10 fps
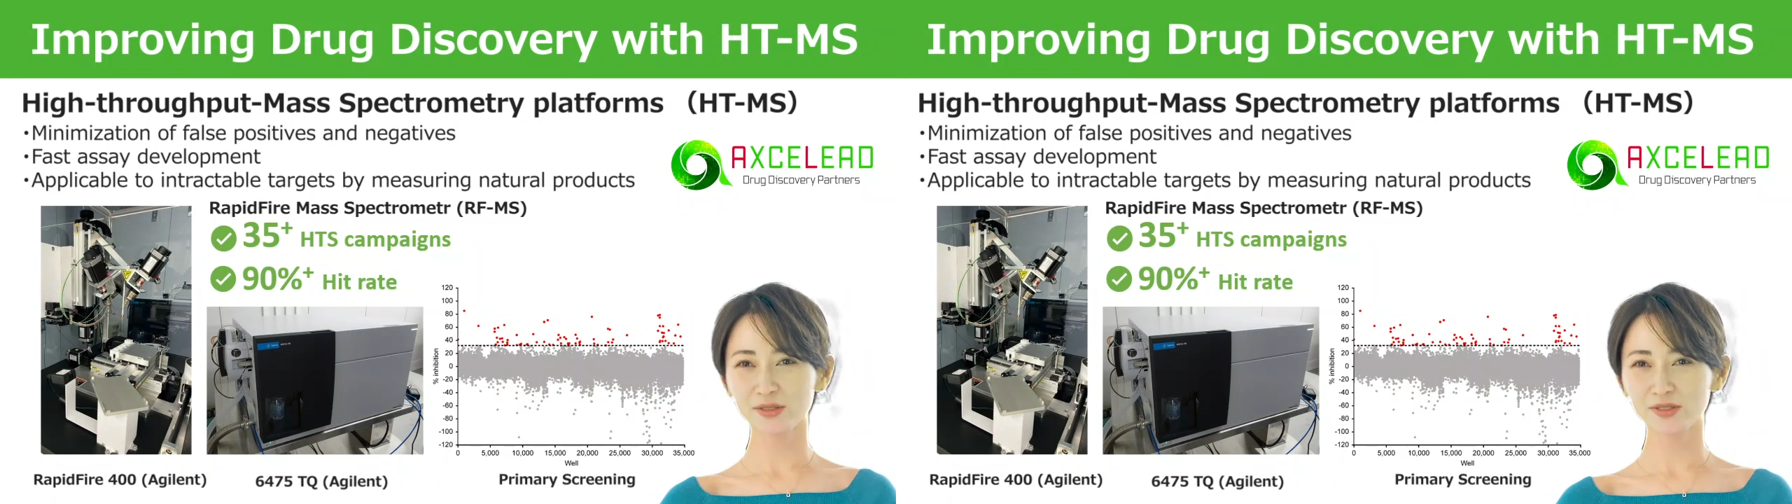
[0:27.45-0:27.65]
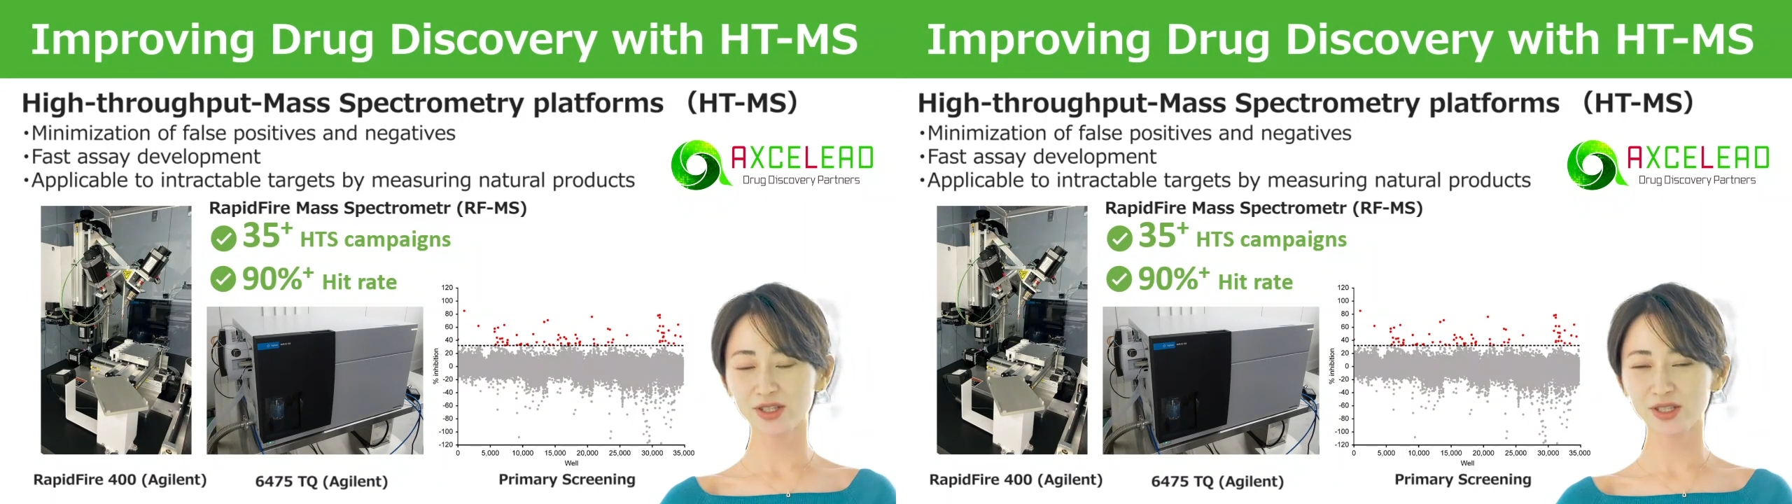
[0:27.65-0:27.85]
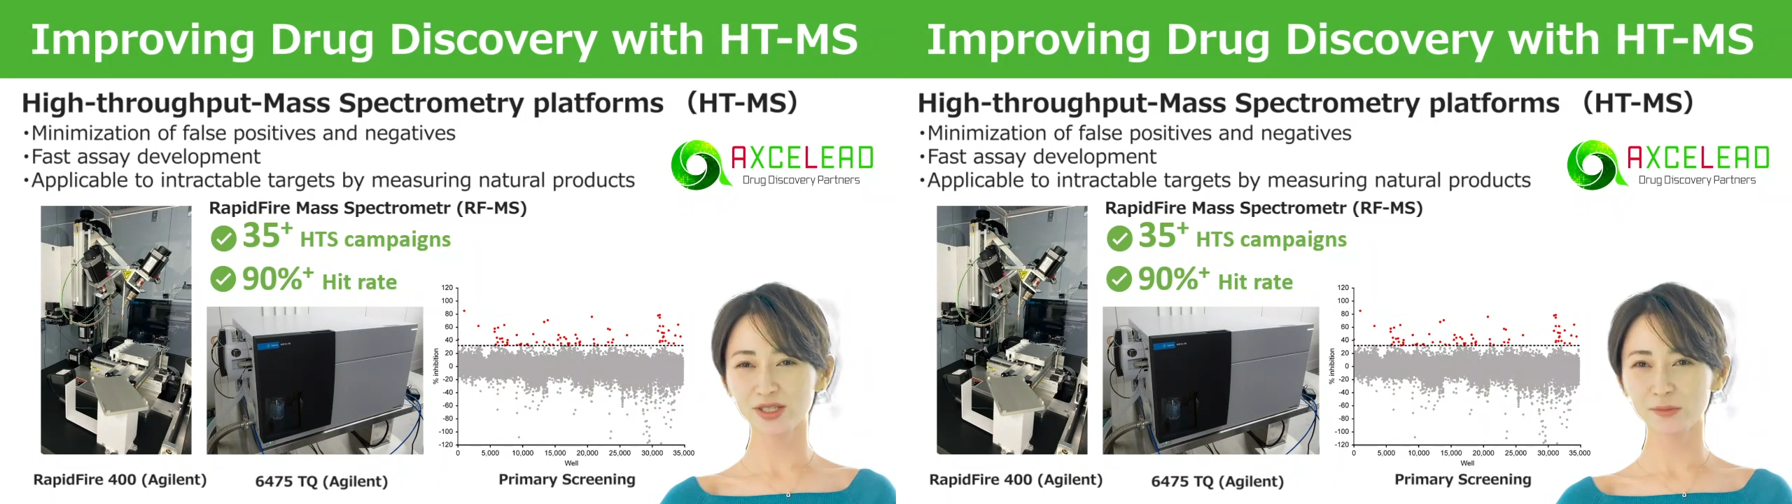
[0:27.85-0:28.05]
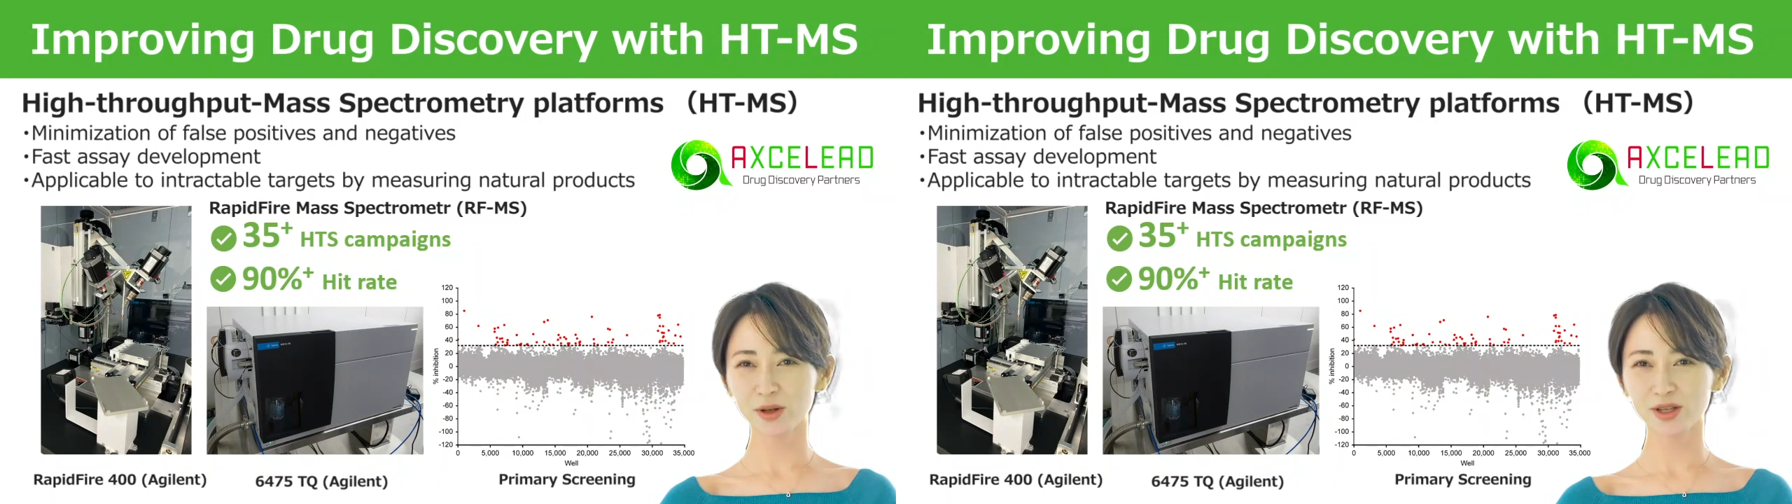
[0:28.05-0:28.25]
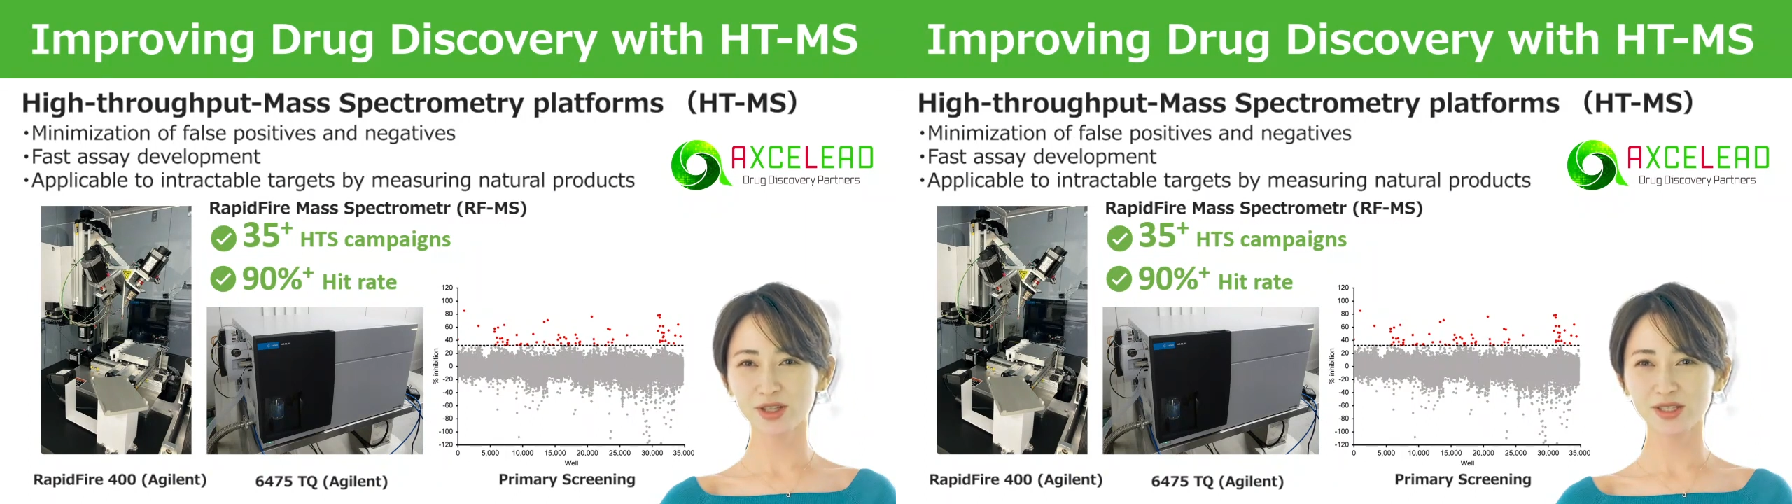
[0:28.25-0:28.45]
sufficient to
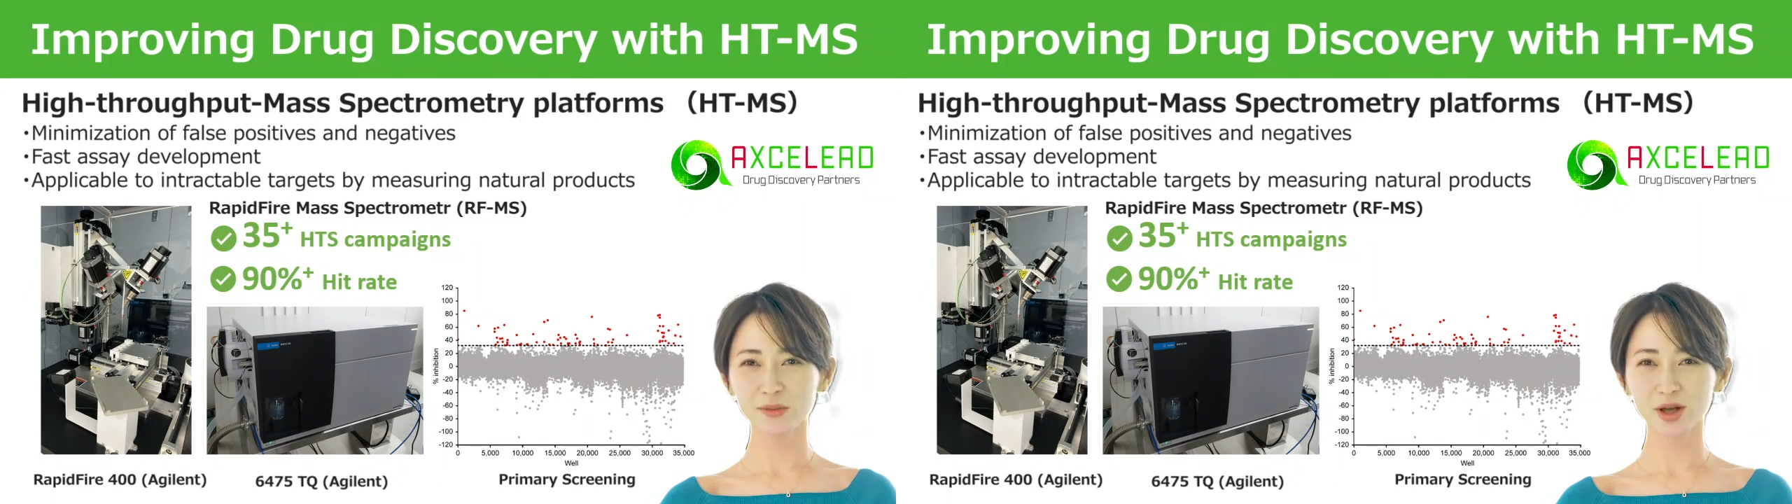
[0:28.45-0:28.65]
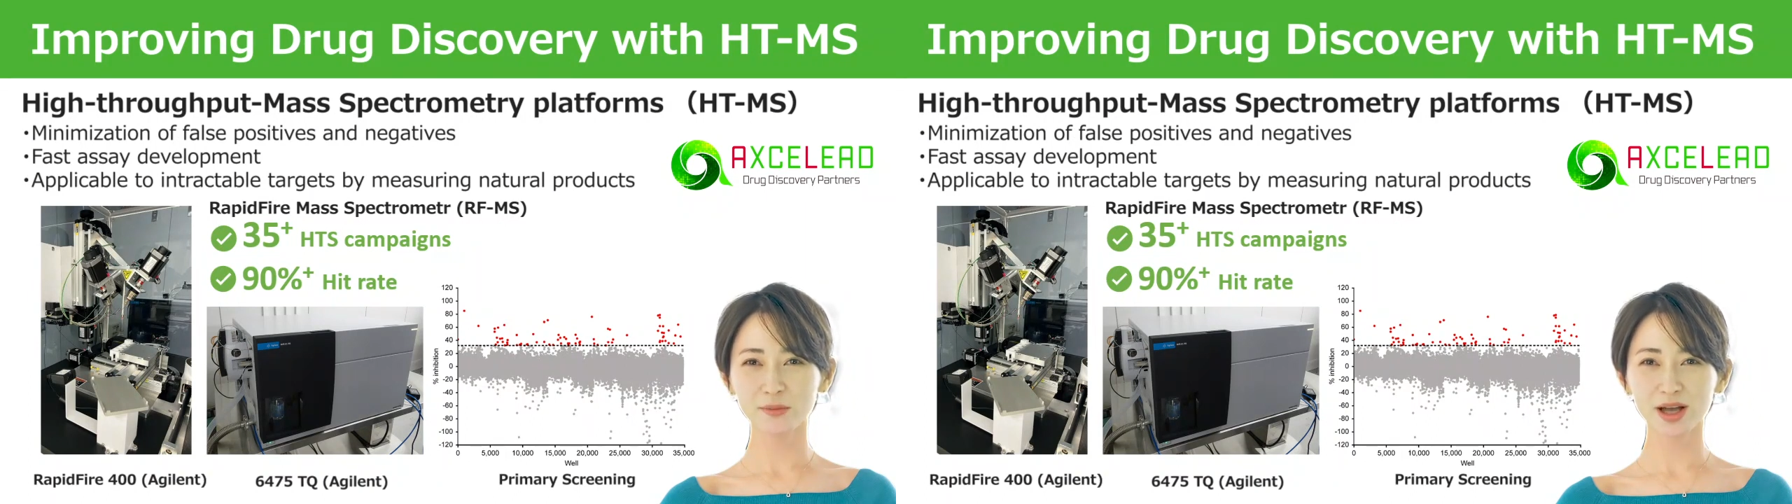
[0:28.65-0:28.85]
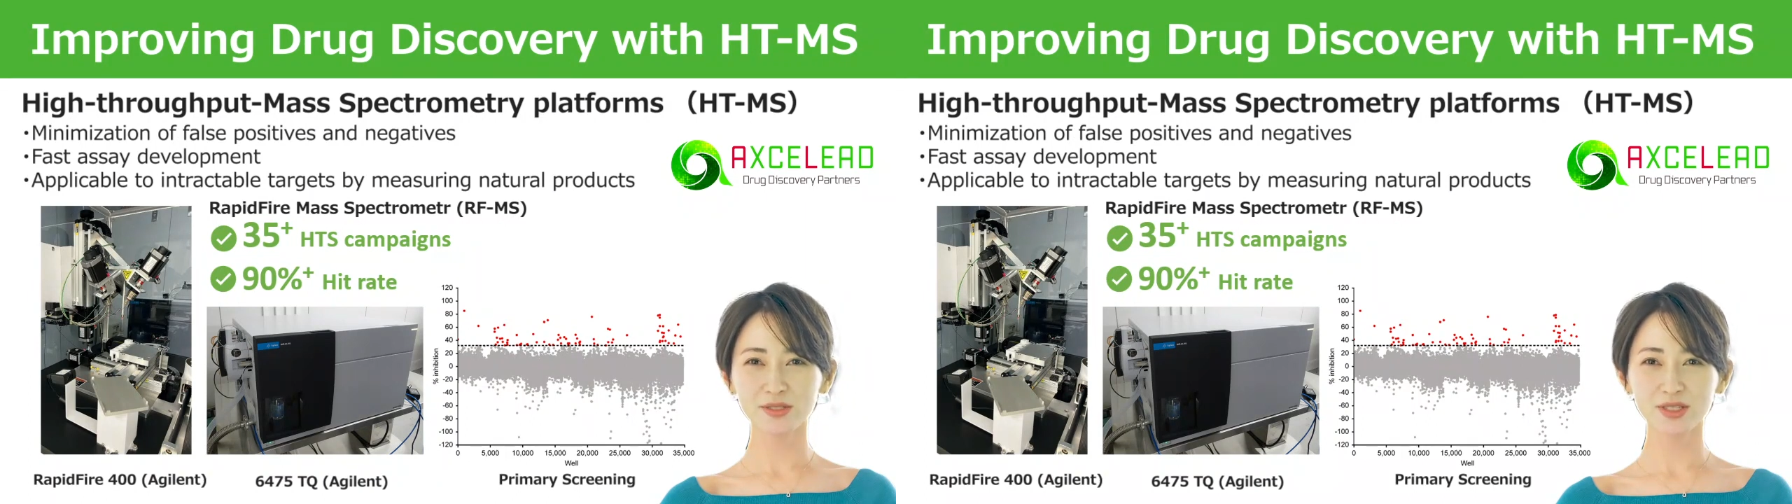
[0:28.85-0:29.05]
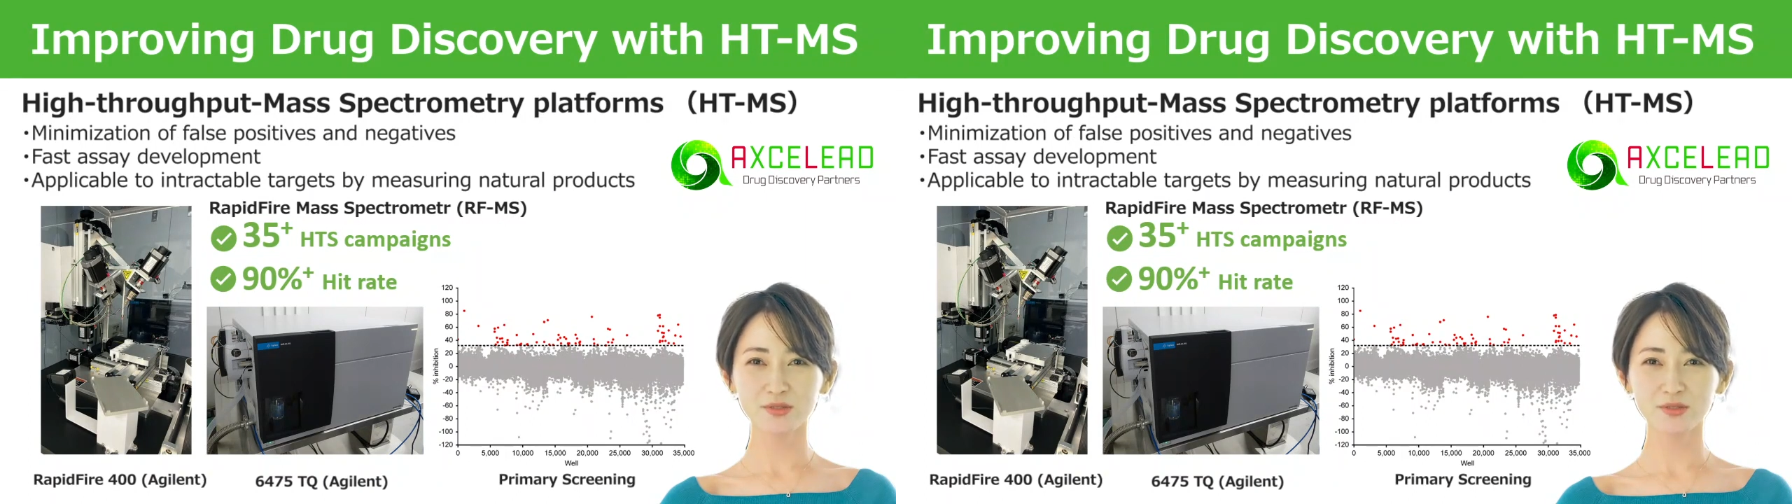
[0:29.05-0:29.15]
monitor small mass